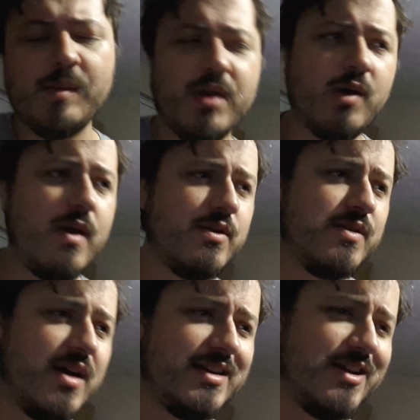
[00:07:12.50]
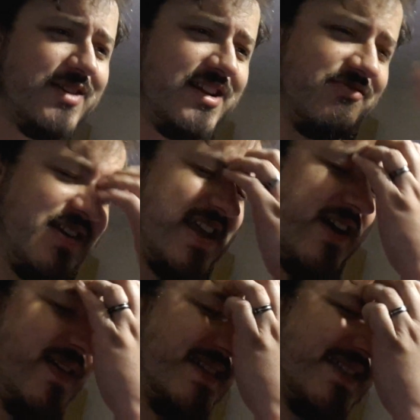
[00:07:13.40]
But I don't need to really
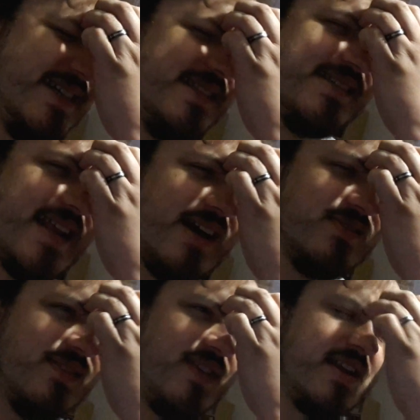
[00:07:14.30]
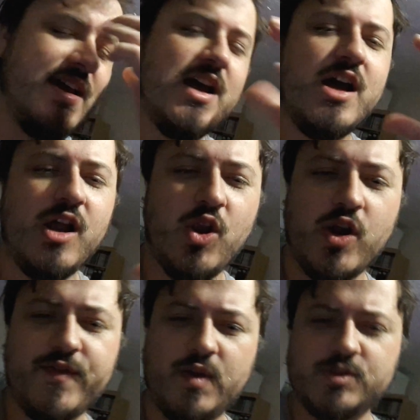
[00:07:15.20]
go into the ins and outs of it. A
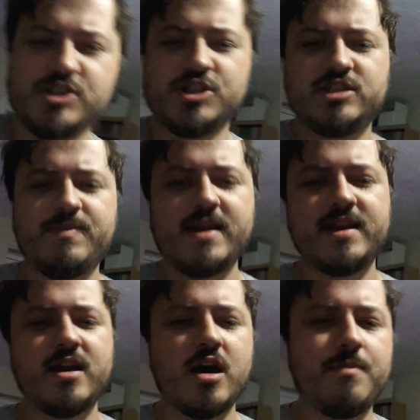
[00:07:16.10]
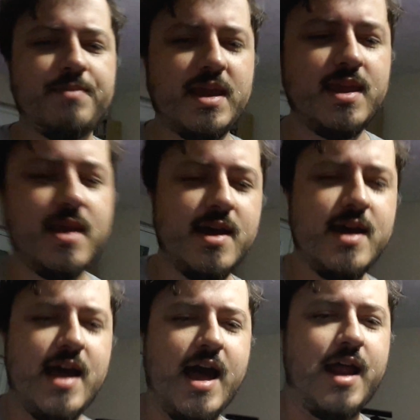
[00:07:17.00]
lot of it was just spent in RP,
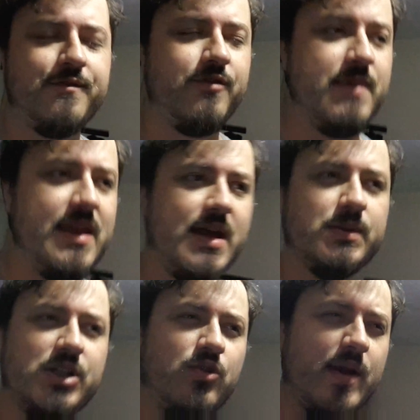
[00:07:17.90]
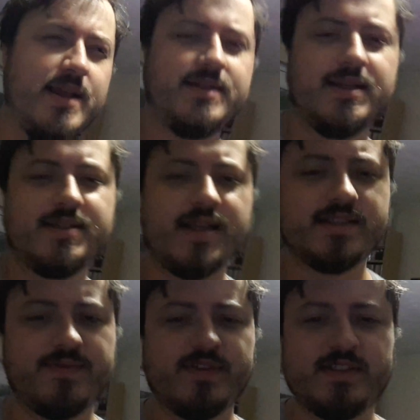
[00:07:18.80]
and for me that was a great
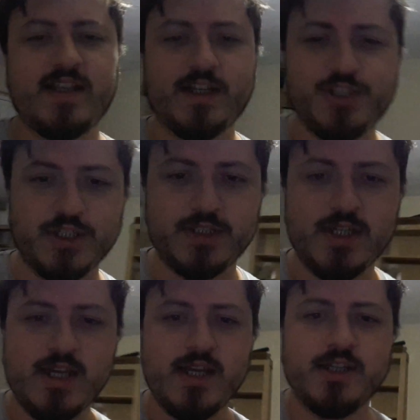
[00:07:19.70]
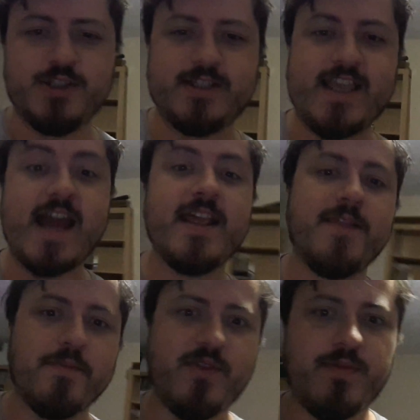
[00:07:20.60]
success of a session. Just
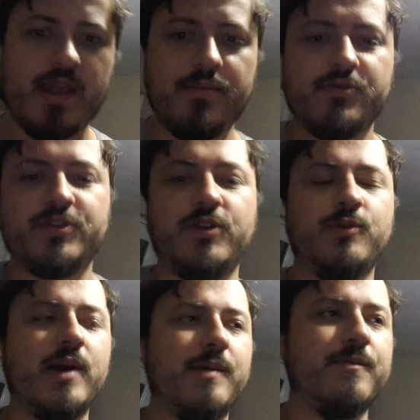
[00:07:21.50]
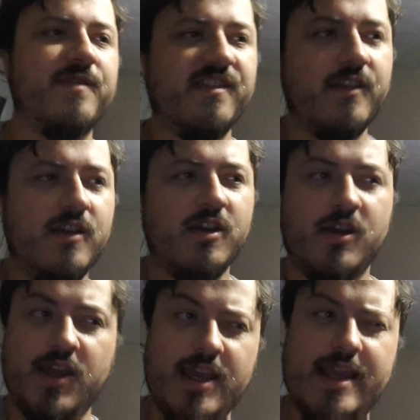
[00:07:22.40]
getting them to be able to
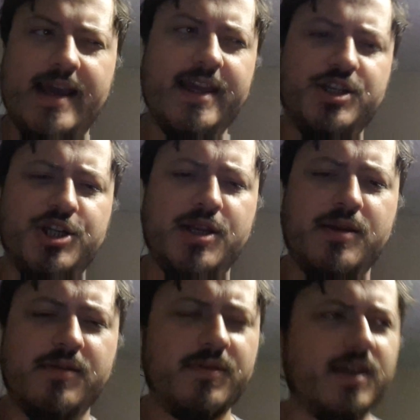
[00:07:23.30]
engage in